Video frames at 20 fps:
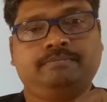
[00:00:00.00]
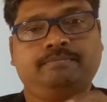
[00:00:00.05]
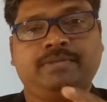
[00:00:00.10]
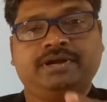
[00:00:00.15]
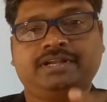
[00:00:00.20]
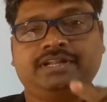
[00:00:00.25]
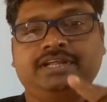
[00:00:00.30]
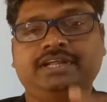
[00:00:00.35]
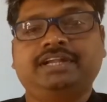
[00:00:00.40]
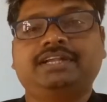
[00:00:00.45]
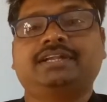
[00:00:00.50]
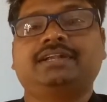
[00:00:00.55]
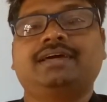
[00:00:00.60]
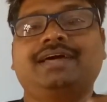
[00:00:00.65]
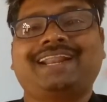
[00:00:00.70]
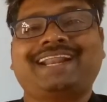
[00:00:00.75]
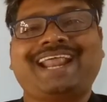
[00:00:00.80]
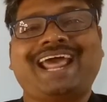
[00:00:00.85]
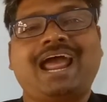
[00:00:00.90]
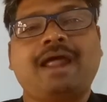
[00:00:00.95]
but
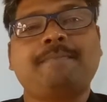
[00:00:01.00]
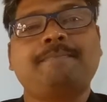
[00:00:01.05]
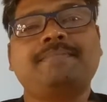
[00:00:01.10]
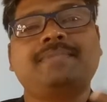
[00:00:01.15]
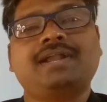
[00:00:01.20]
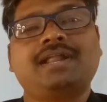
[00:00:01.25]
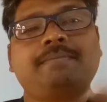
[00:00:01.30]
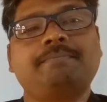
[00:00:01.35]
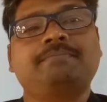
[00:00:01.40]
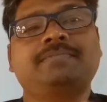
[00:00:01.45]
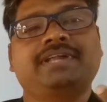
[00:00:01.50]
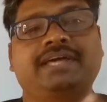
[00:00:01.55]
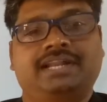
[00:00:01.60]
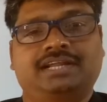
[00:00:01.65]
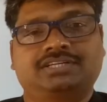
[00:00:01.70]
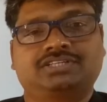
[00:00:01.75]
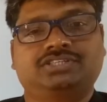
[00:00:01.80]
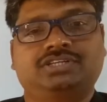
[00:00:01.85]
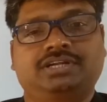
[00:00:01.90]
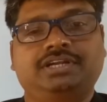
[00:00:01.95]
it random
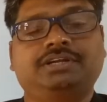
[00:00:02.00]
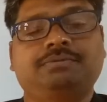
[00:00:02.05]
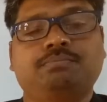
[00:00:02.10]
direction.